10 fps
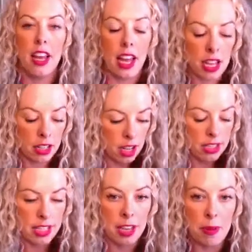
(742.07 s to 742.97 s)
and
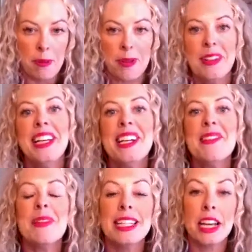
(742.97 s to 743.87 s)
cussing at people.
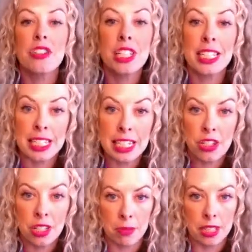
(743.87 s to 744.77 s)
It's actually to teach
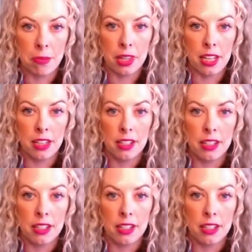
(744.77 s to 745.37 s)
them something.